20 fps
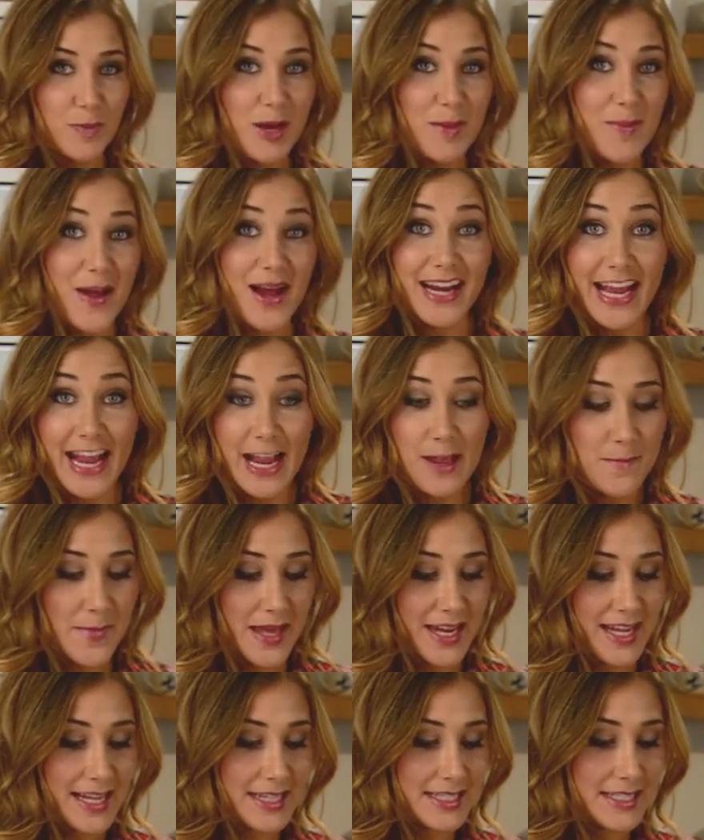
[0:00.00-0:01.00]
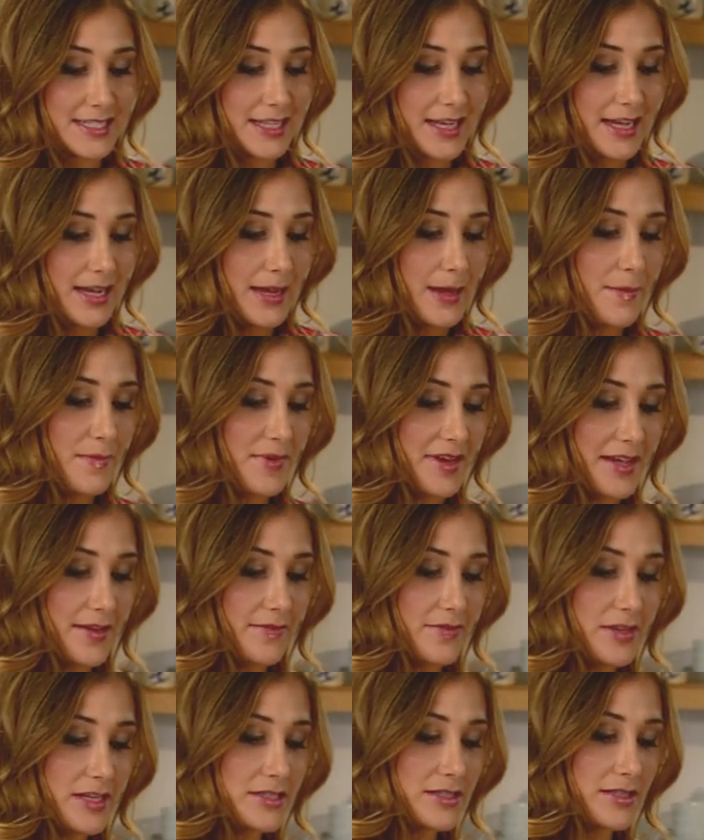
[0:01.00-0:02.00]
been about 8 minutes. I'm gonna
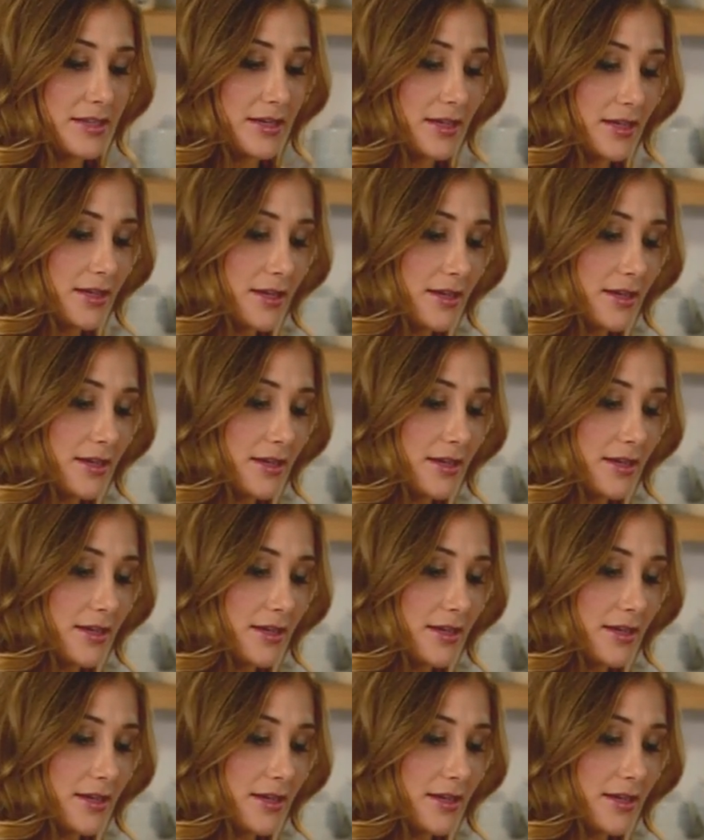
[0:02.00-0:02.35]
give these a